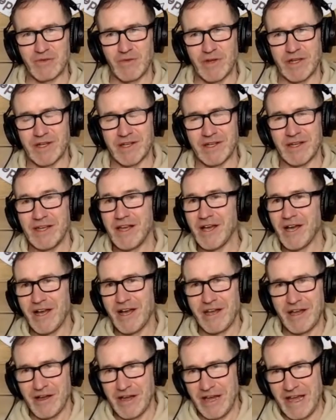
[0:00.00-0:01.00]
which
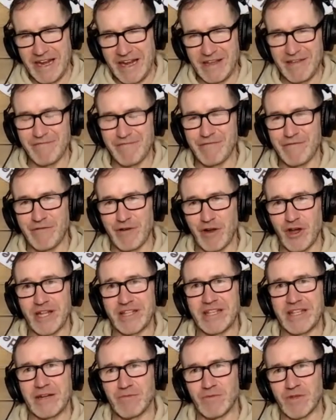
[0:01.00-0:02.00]
I had even
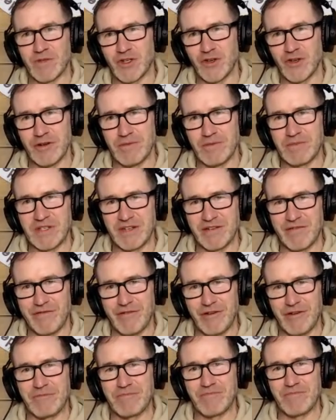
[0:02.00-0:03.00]
forgot that it was tulips in the
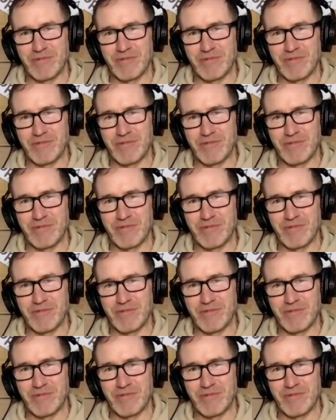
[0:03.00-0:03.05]
front,